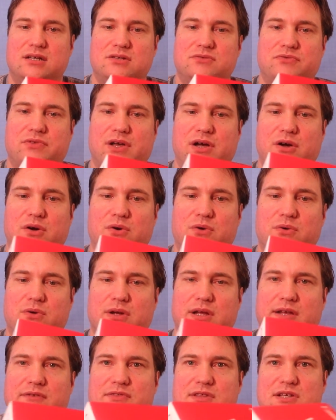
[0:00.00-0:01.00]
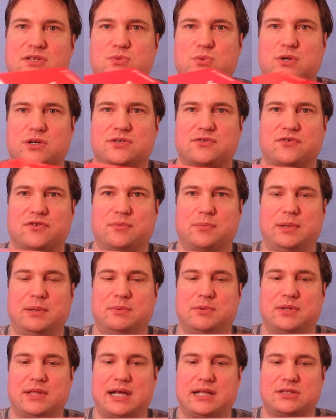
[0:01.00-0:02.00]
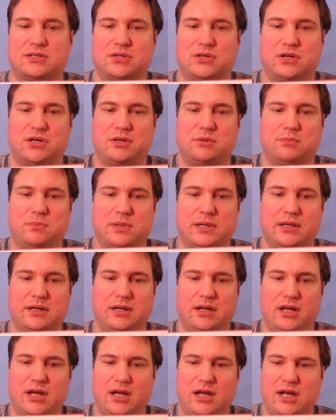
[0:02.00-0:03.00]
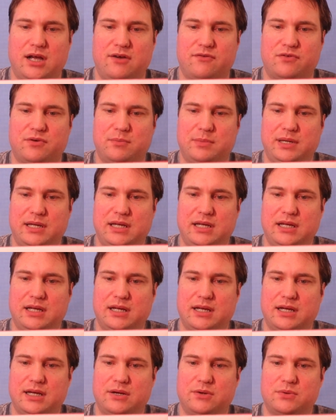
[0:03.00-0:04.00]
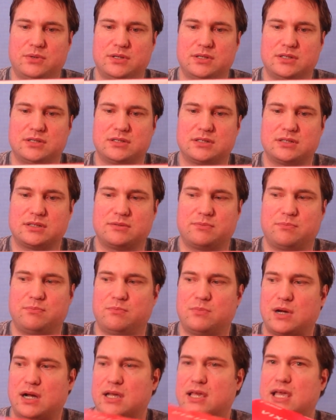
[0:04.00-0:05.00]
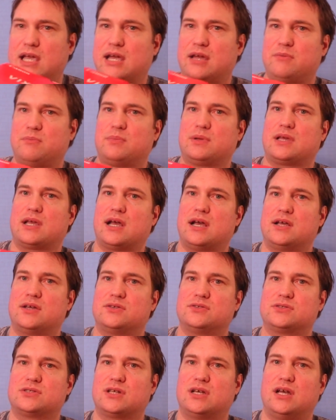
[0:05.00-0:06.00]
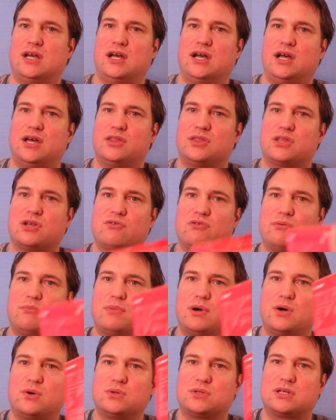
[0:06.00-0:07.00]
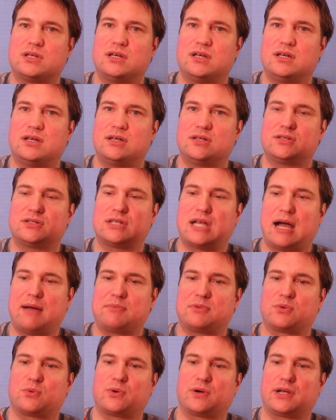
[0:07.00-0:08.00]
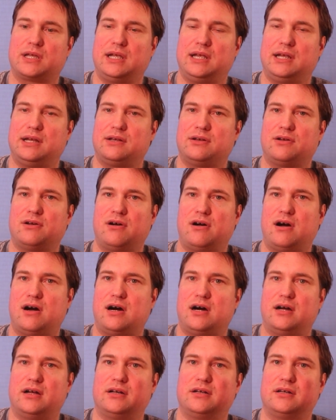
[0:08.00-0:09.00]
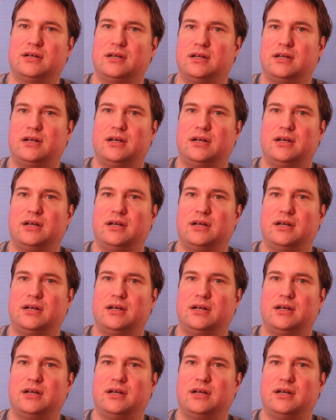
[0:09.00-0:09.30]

So if this works for people, that's good. But for me, it was, again, because the remote stopped working on